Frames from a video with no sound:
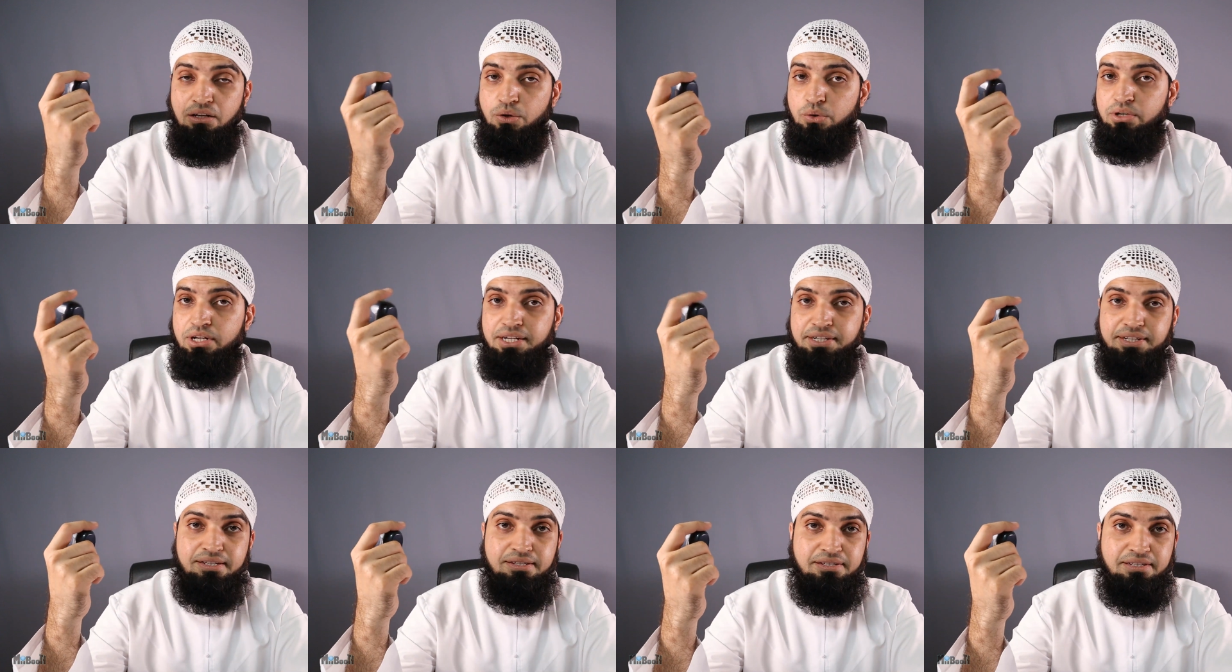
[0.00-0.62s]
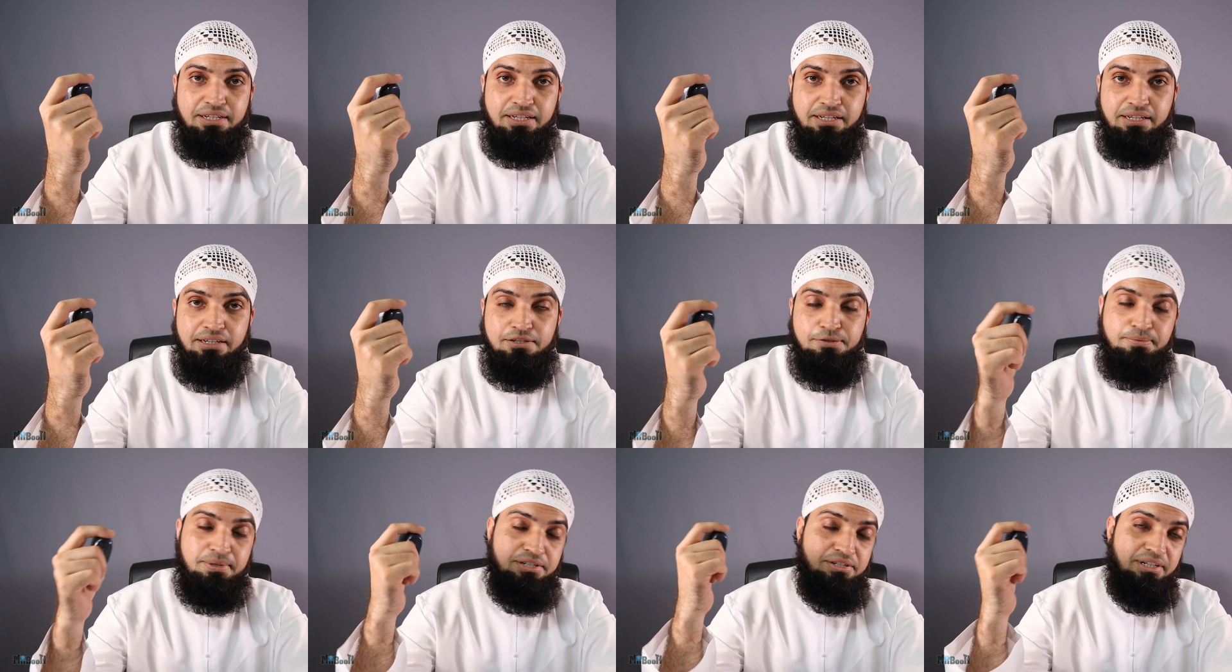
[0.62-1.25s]
Low latency,
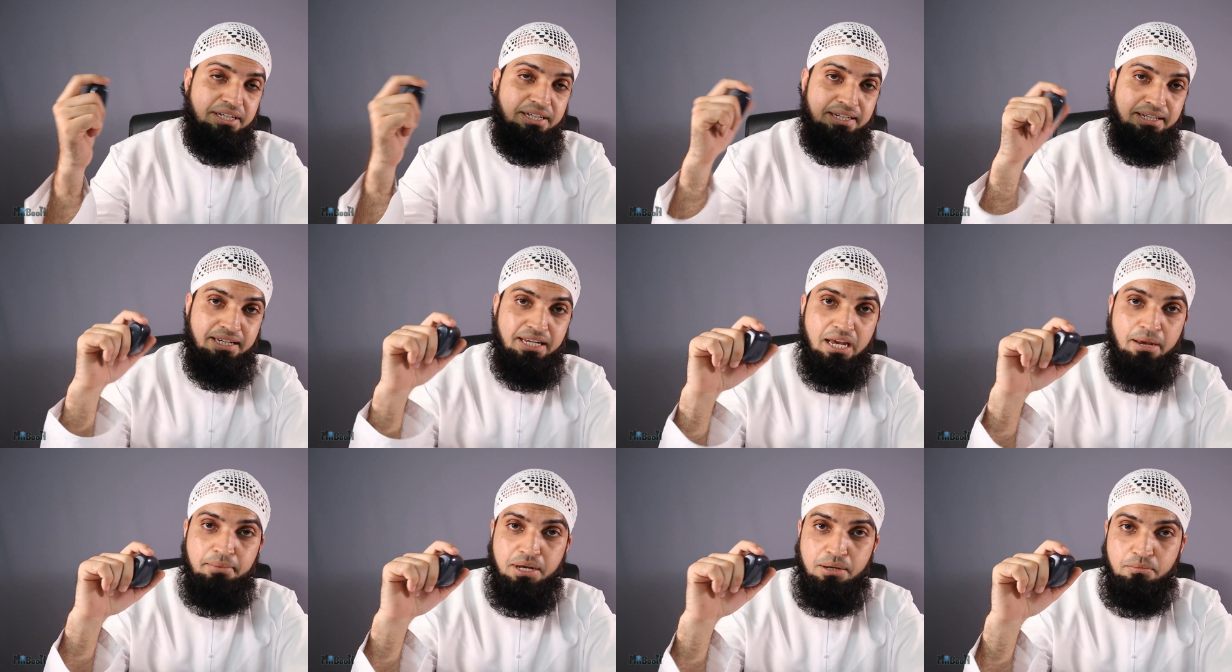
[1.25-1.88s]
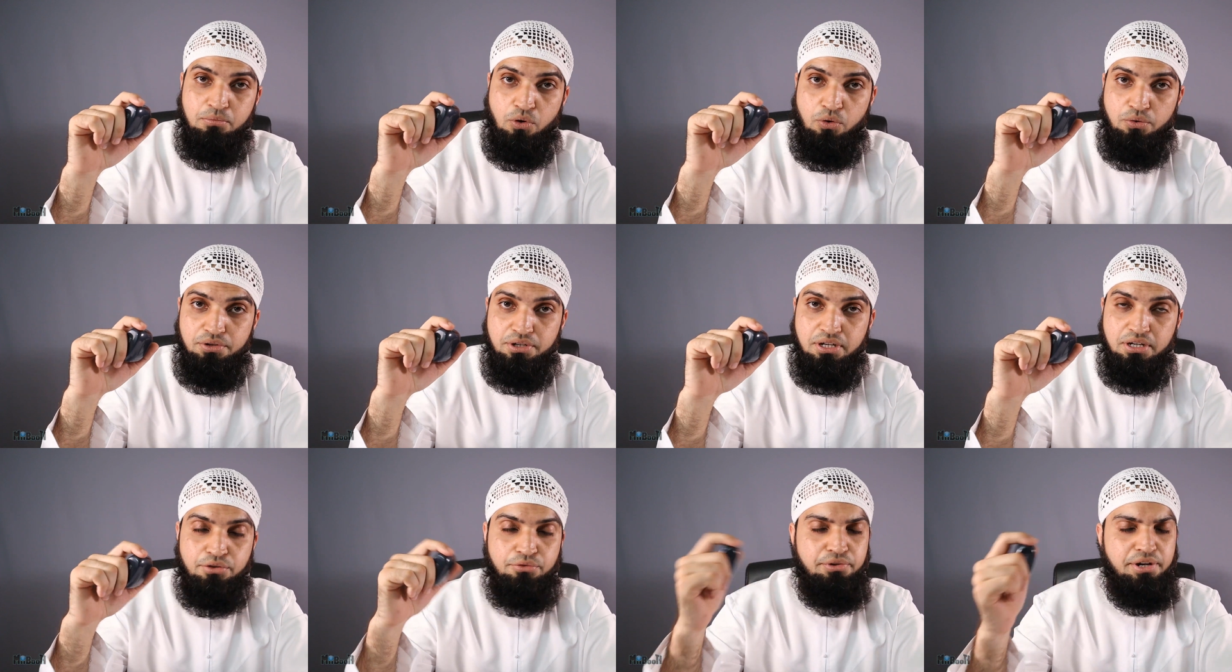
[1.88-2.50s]
especially in gaming
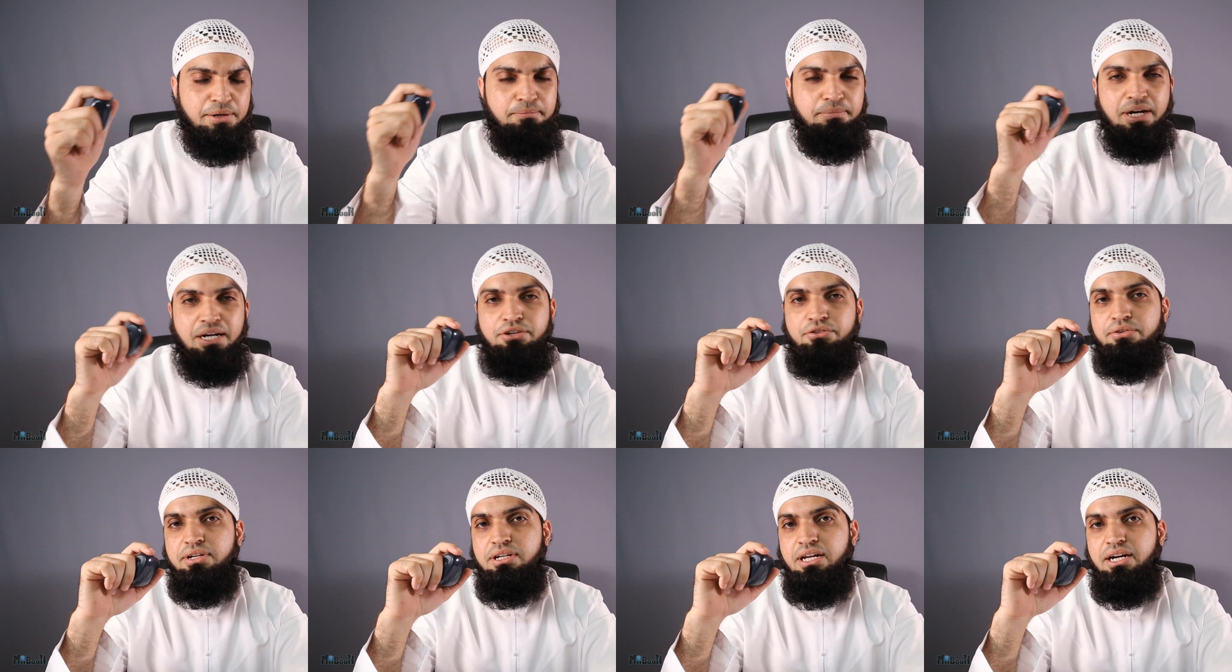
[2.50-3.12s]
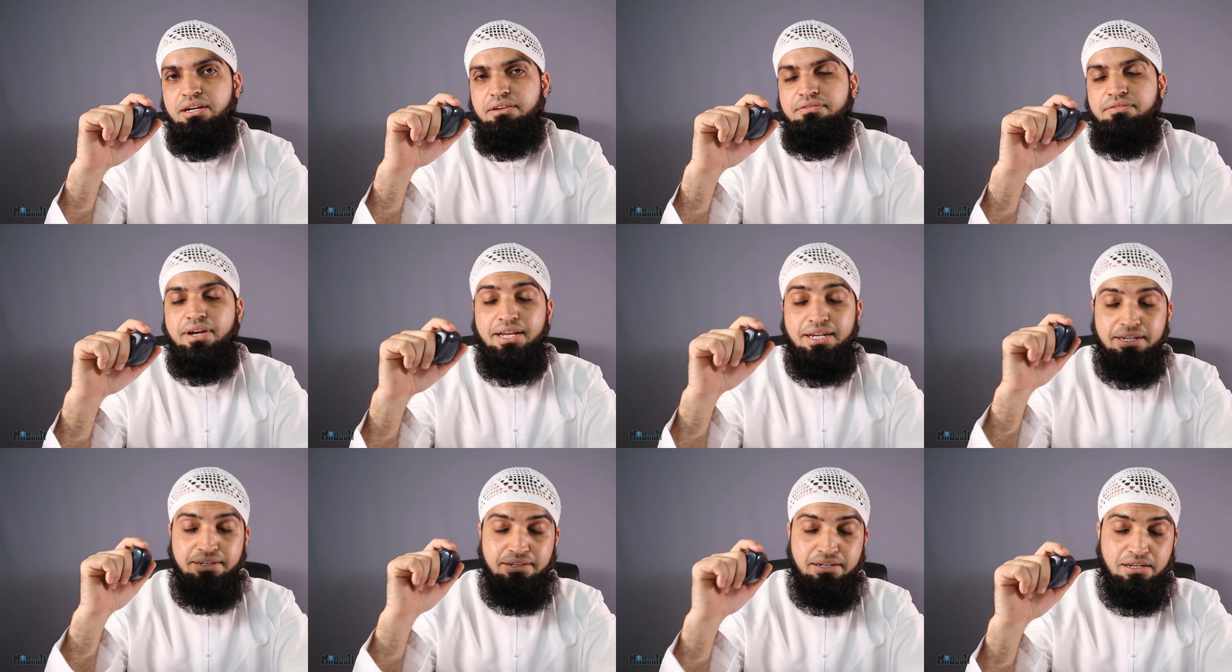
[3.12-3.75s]
mode, great battery life,
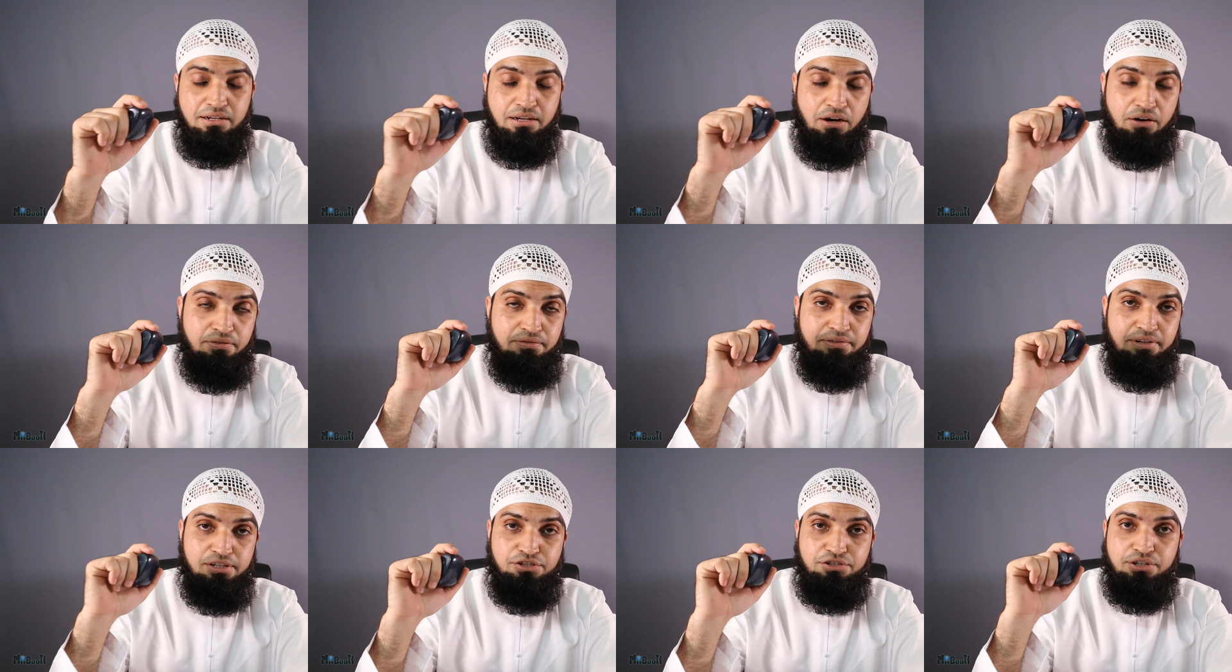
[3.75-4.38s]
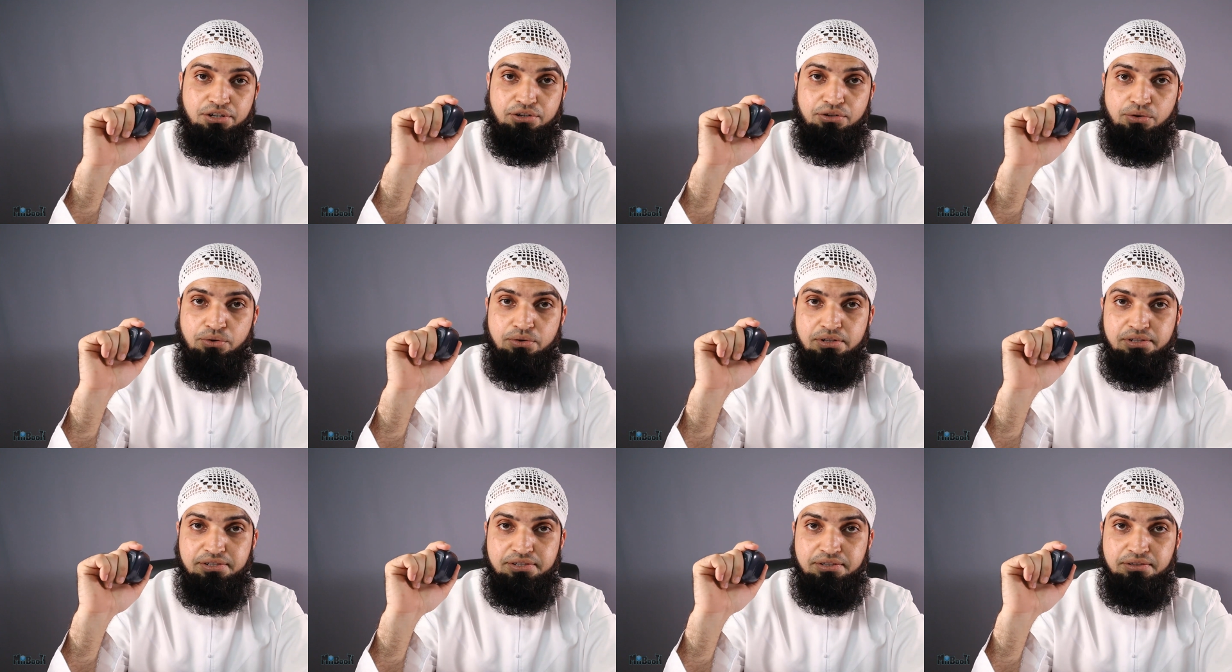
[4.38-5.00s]
and a ton of touch
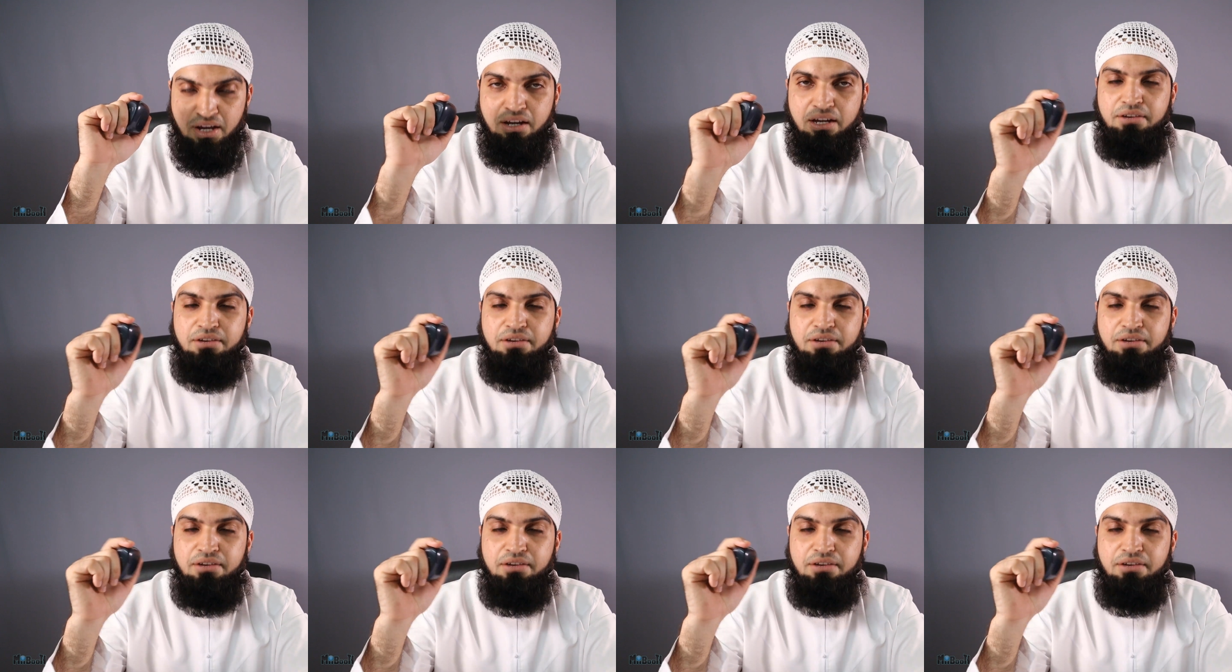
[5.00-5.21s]
controls.